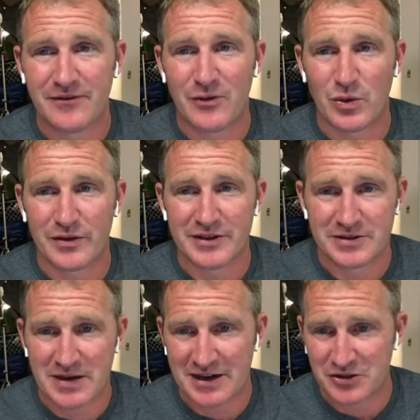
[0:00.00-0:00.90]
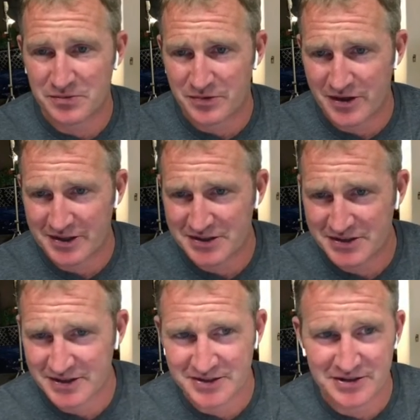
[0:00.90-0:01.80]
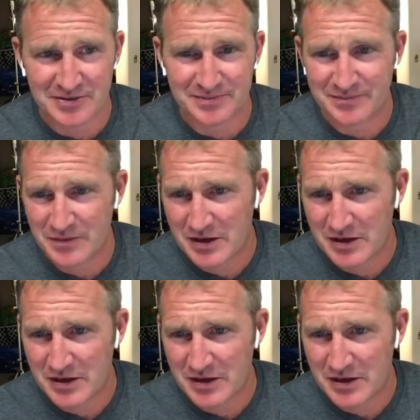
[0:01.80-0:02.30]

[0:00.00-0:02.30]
for this HydroBlok system.